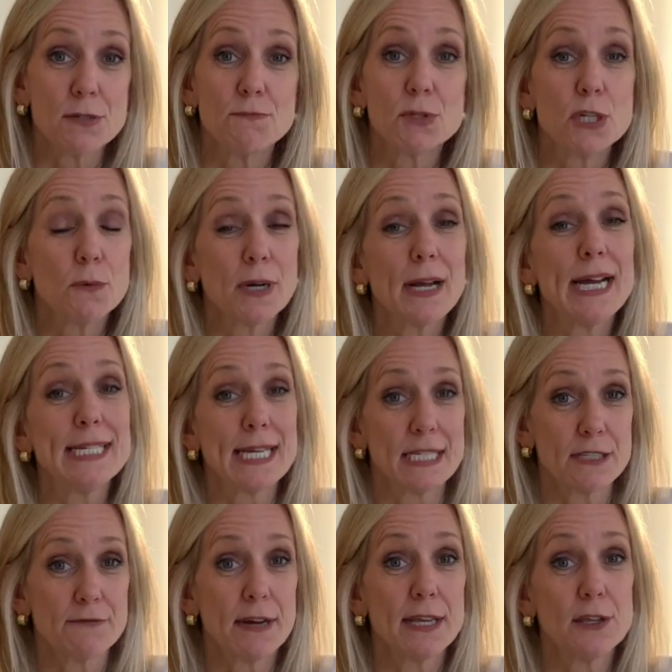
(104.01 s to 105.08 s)
So you want to
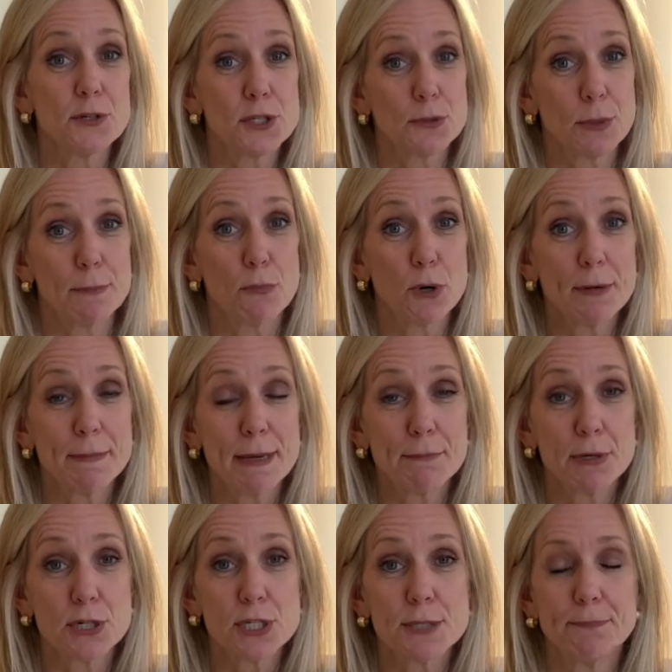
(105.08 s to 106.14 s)
identify those 3 board
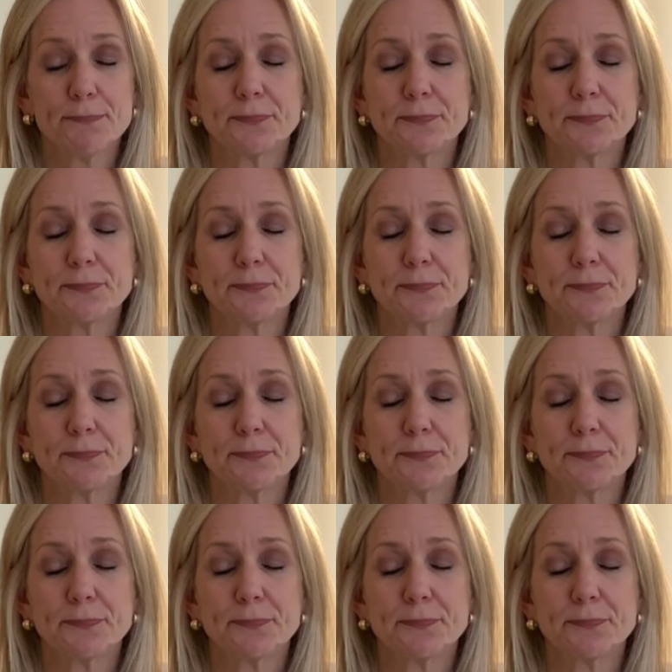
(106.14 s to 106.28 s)
members.